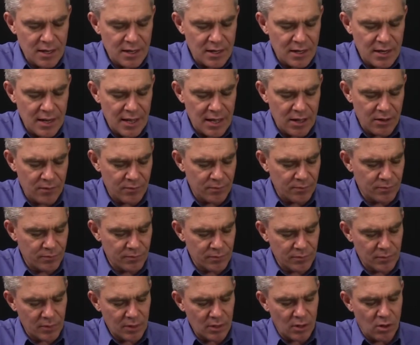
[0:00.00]
Now,
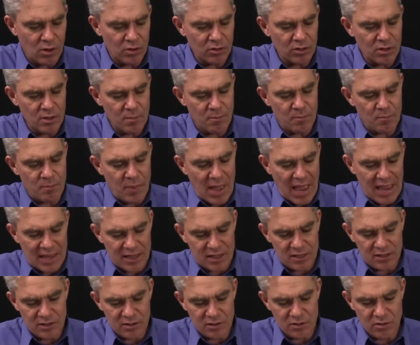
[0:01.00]
on the
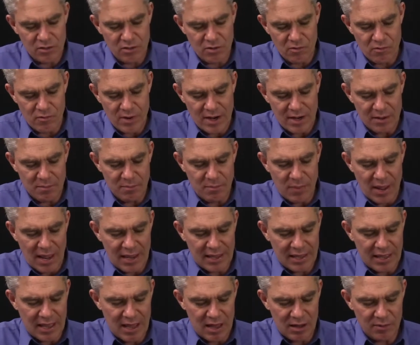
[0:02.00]
back, the red
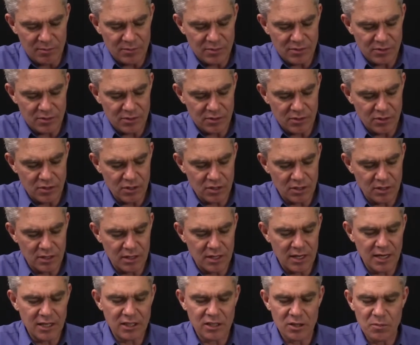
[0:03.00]
back hubs, you
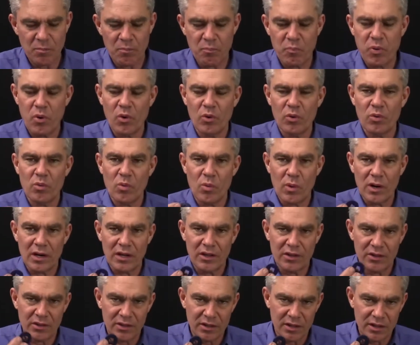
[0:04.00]
need to put one
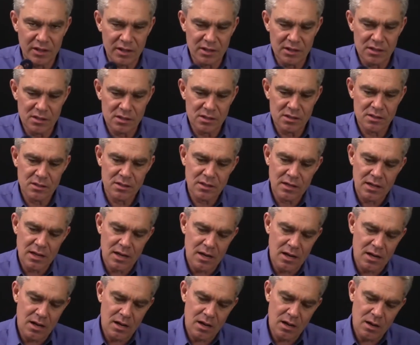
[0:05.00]
of these,
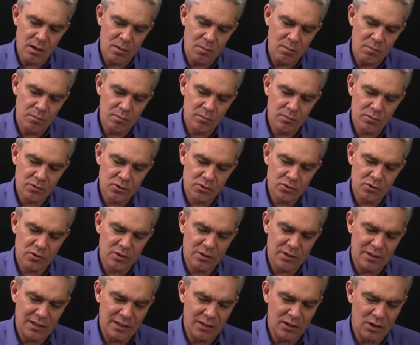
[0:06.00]

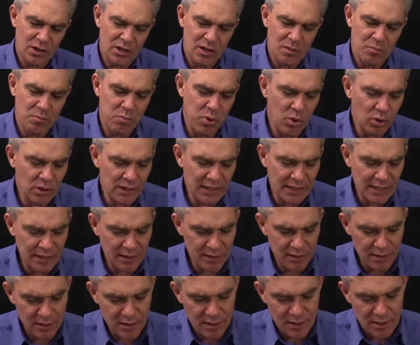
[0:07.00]
they're like a pulley,
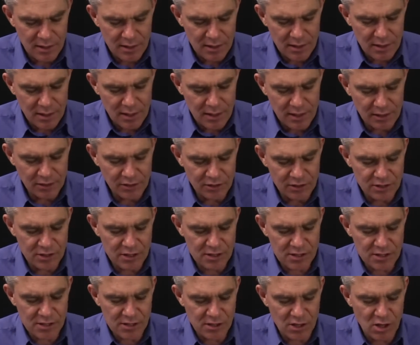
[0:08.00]
and you
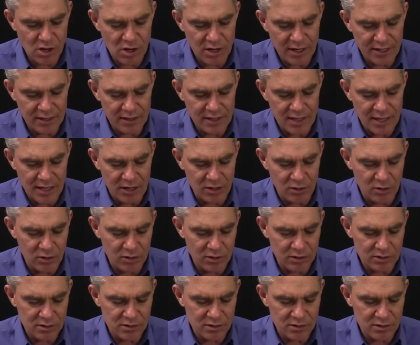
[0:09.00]
just slide that on it.